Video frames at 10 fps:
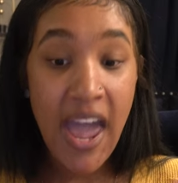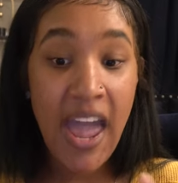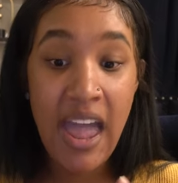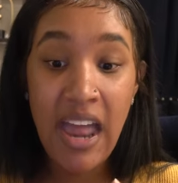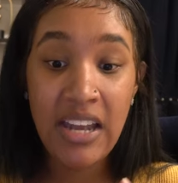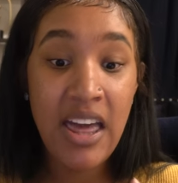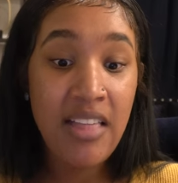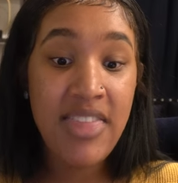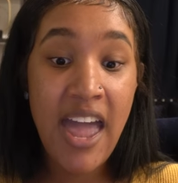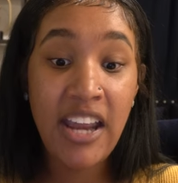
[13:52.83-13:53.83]
And
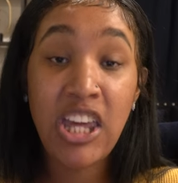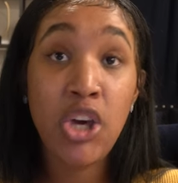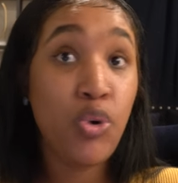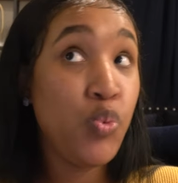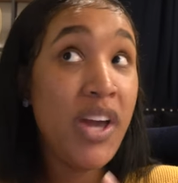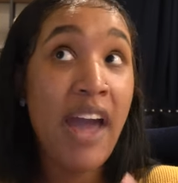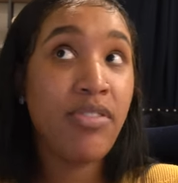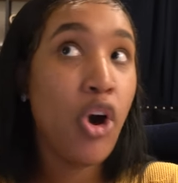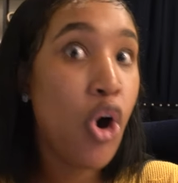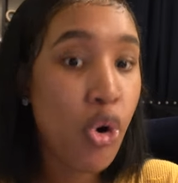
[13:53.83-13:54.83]
that we have
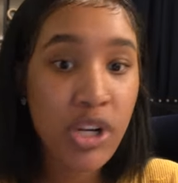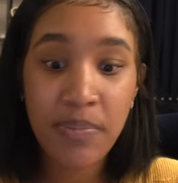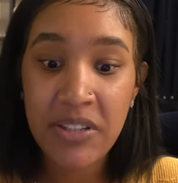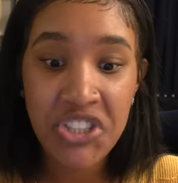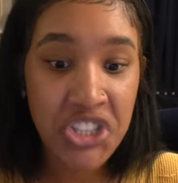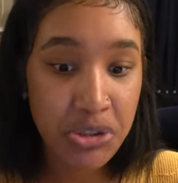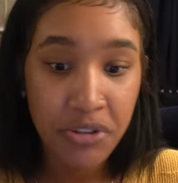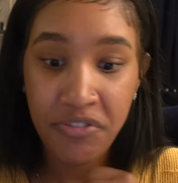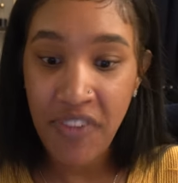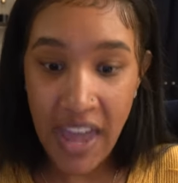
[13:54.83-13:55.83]
to hold up the shield
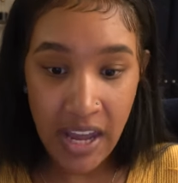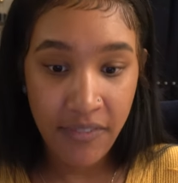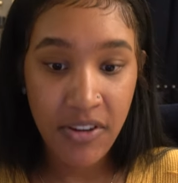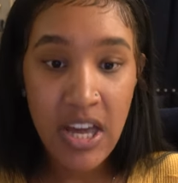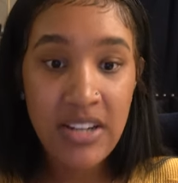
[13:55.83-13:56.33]
of faith